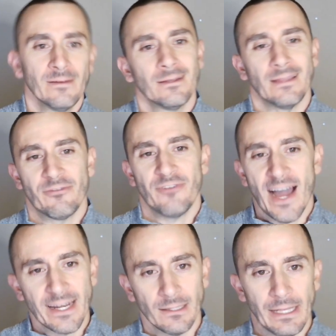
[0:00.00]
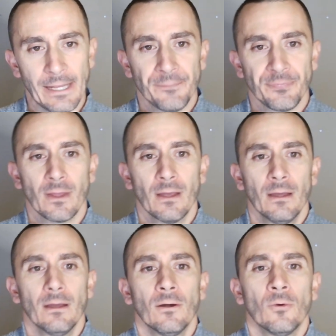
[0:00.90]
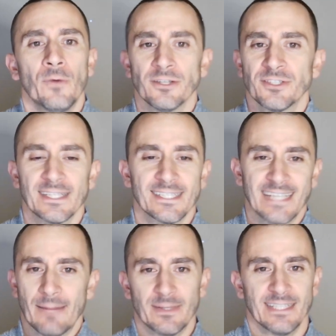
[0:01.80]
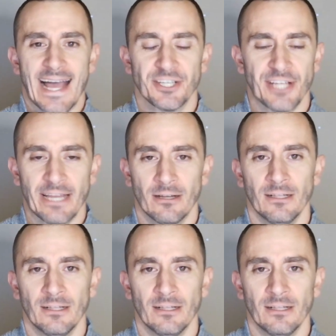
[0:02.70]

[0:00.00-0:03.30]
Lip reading: And then finally, we also can set up a Slack channel,